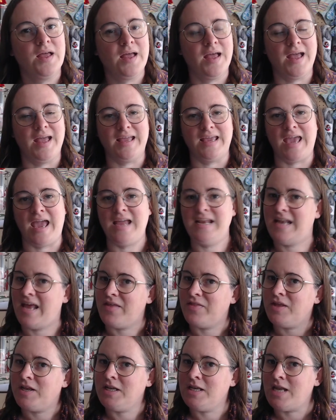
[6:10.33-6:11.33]
Okay,
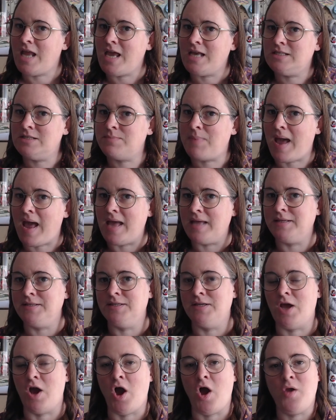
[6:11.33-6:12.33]
now the next
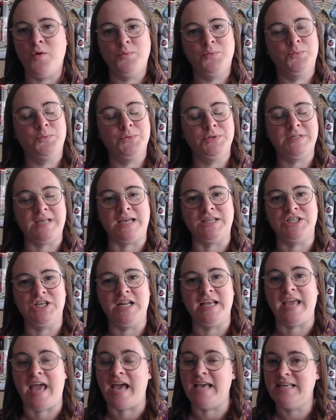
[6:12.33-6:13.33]
pattern I was
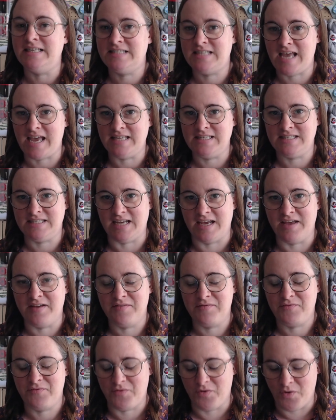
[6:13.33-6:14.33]
actually a tester
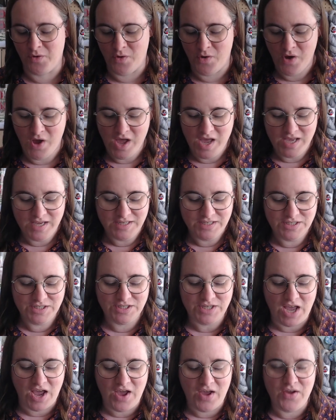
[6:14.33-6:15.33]
for.
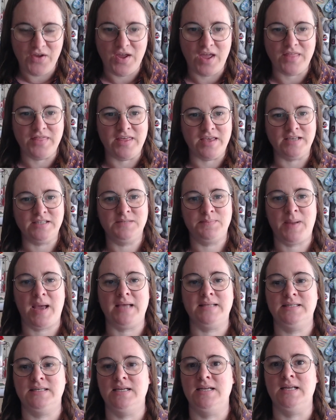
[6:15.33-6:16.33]
So this
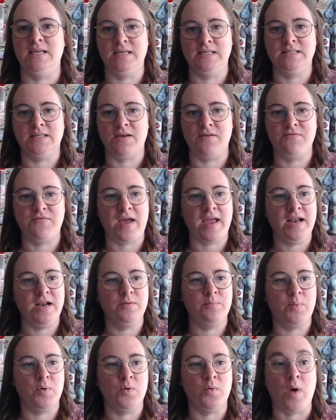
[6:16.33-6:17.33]
pattern is
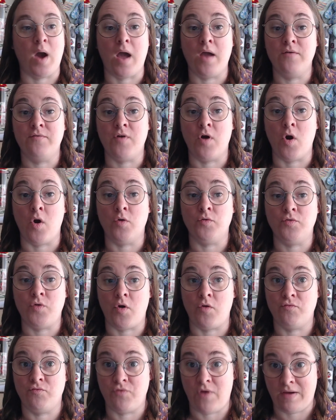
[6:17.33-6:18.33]
available over on
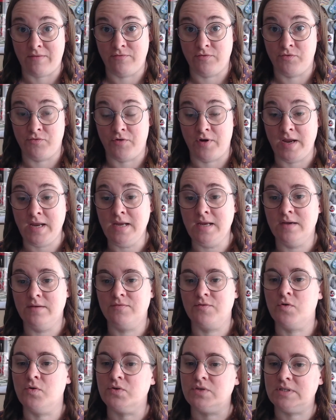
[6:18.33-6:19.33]
Ravelry.
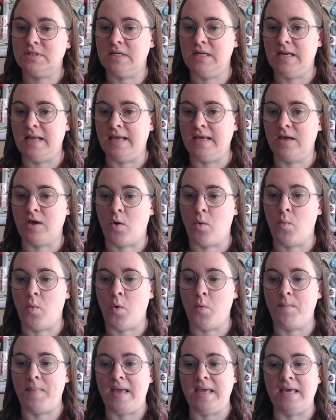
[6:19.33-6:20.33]
Of course, the link
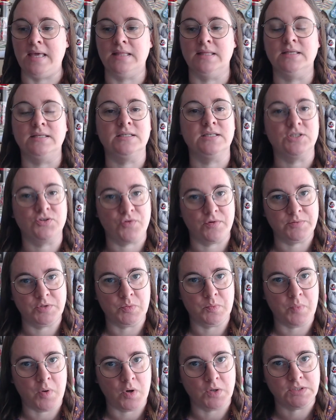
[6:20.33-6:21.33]
will be in the
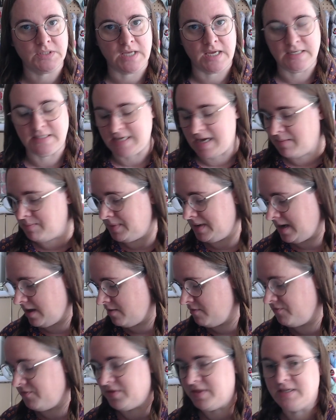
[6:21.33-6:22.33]
description box down
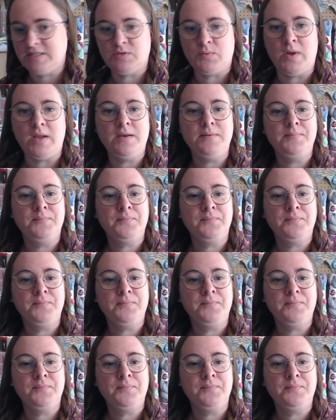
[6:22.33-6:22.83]
below for this one